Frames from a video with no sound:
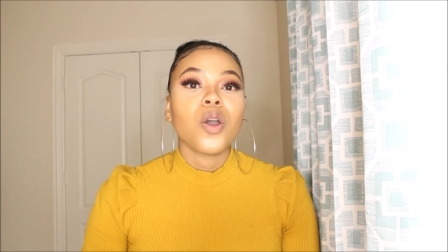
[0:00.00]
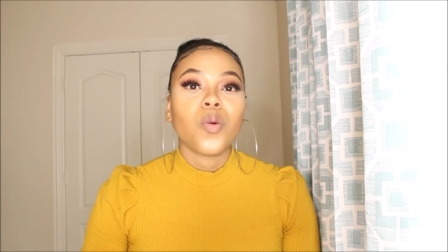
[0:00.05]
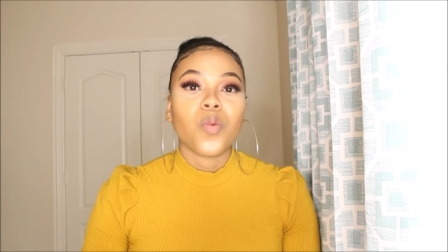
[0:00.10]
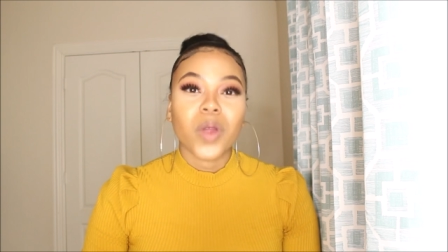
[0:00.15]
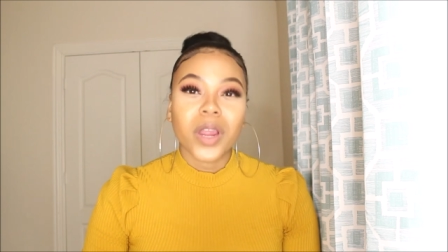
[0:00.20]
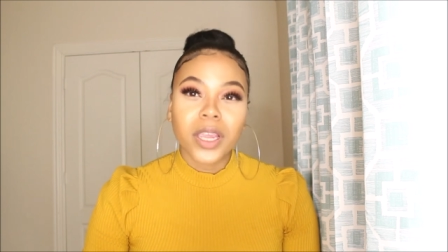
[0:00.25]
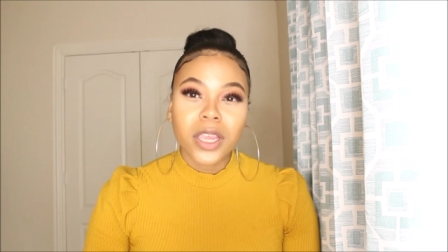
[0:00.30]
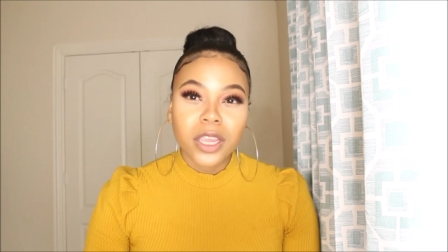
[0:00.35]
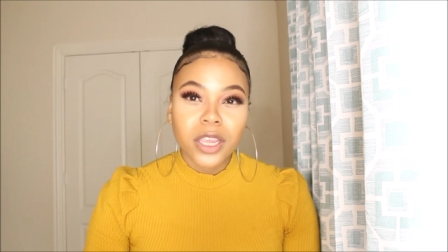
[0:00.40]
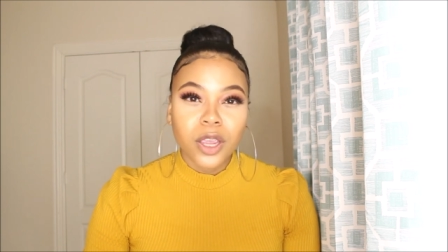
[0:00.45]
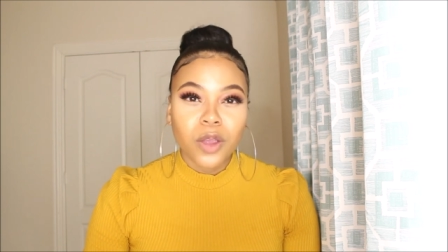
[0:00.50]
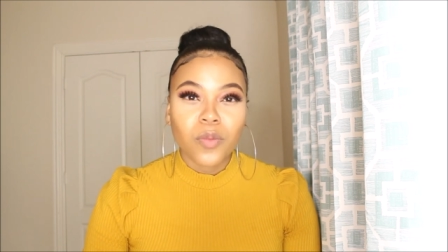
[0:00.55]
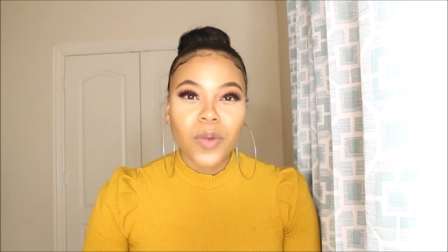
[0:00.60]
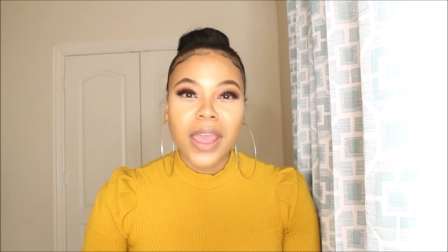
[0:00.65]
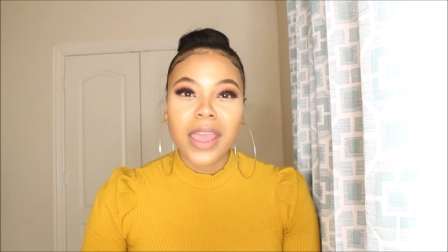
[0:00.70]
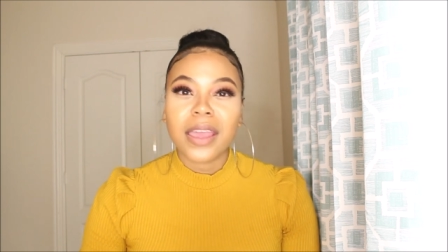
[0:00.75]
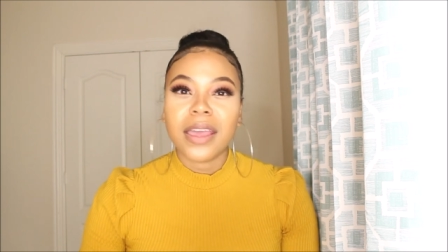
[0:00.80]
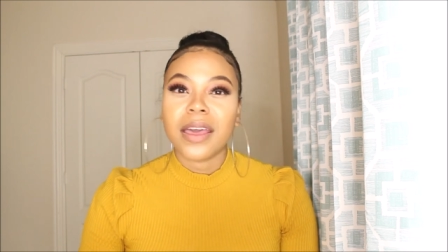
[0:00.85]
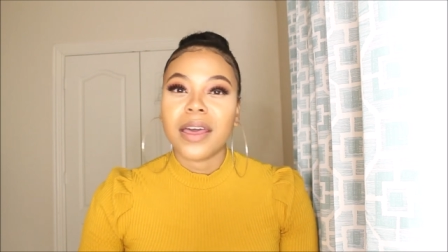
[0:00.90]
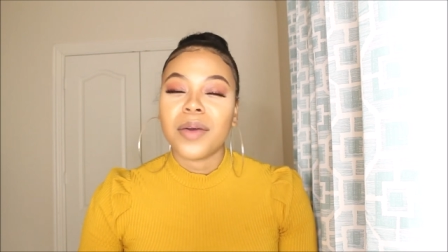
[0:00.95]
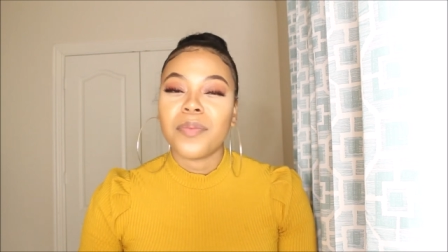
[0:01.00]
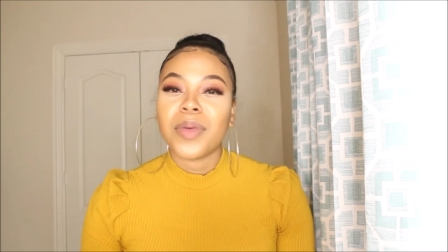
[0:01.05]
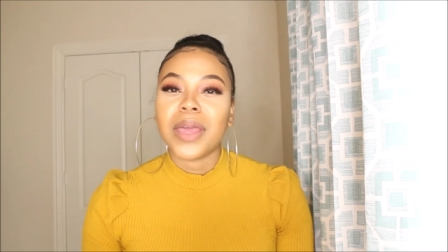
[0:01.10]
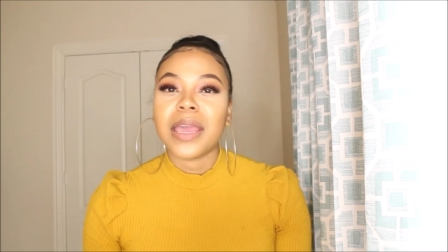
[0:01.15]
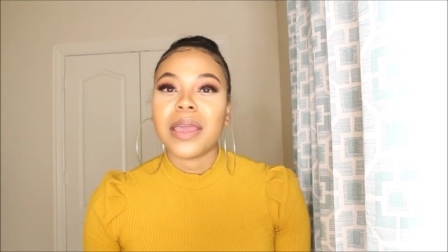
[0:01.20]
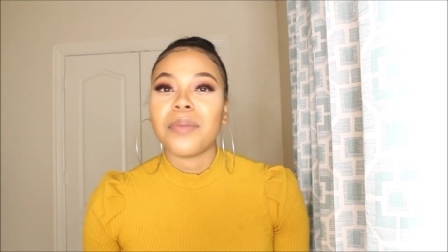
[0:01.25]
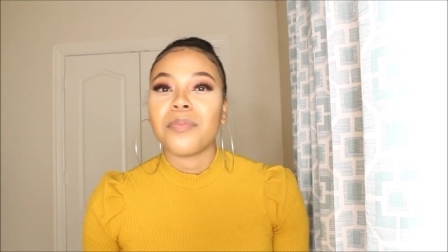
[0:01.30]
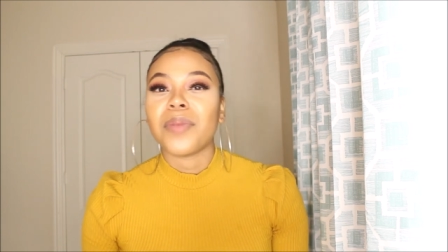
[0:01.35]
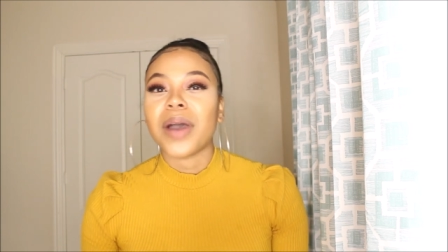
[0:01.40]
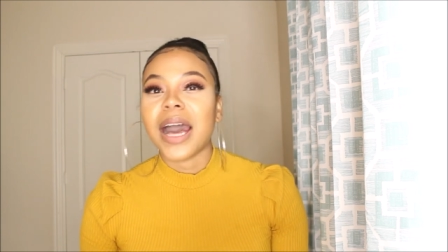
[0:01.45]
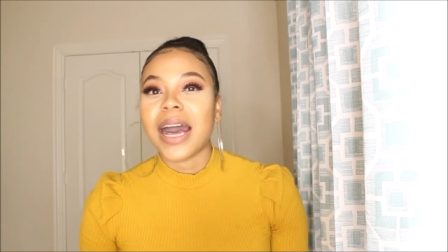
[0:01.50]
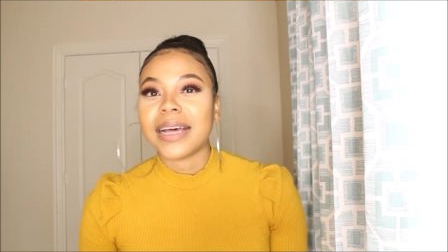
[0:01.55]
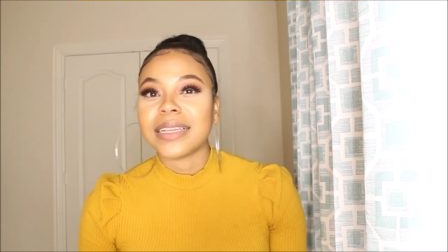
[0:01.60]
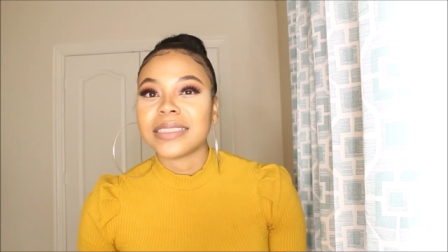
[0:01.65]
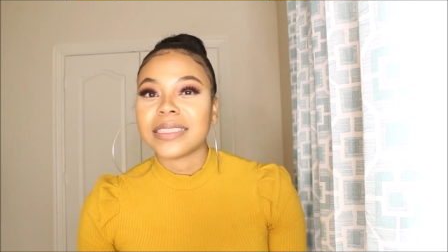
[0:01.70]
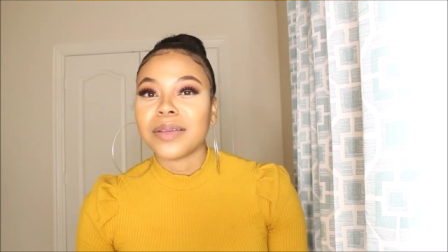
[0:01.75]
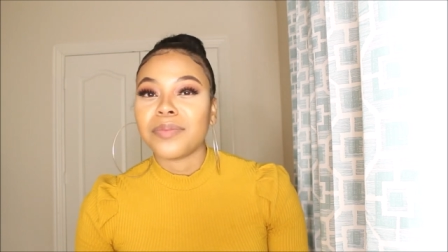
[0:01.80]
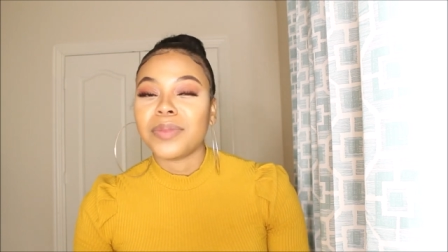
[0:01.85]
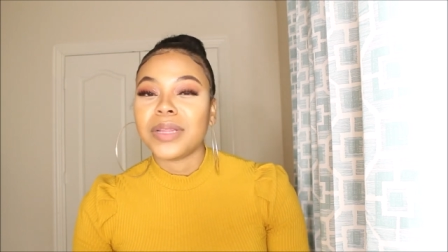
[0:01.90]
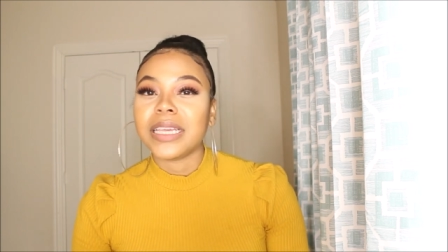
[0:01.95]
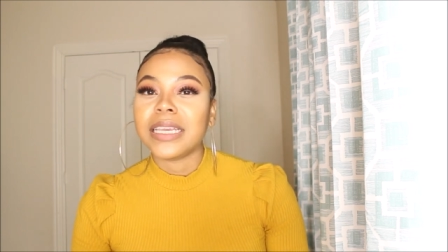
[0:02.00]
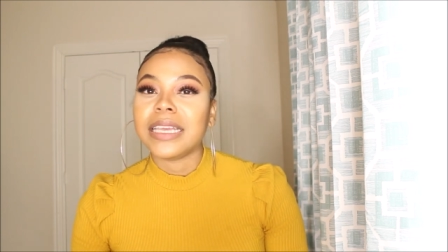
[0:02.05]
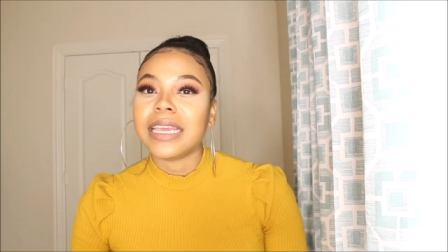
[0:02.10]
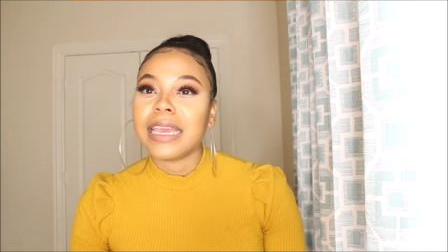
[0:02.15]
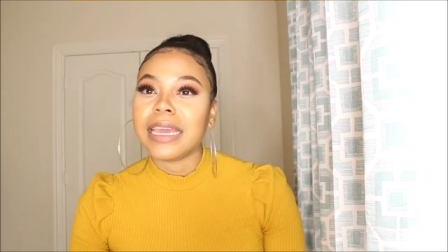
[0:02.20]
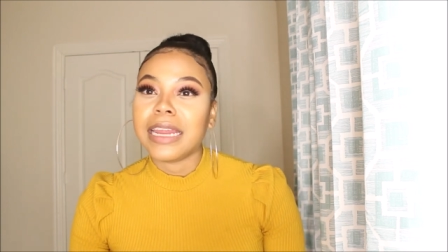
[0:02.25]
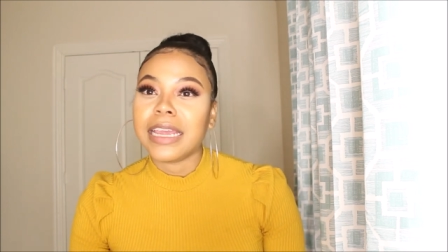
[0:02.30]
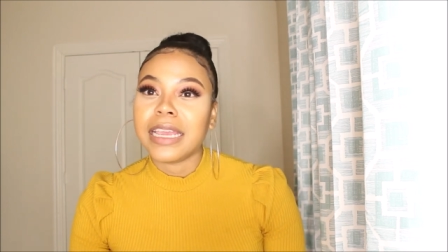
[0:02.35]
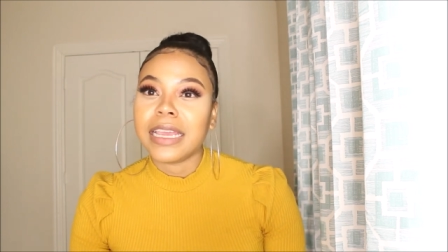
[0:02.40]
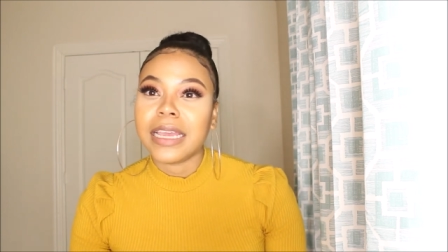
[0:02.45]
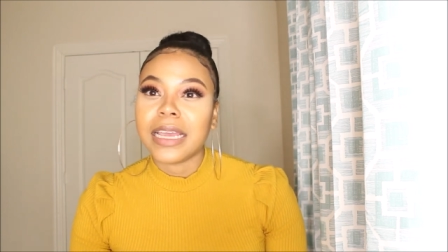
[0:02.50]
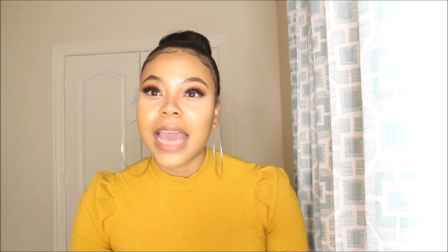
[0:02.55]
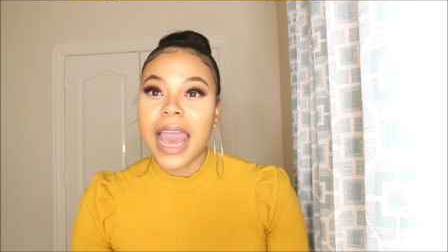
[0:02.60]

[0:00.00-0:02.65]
working your way up and possibly getting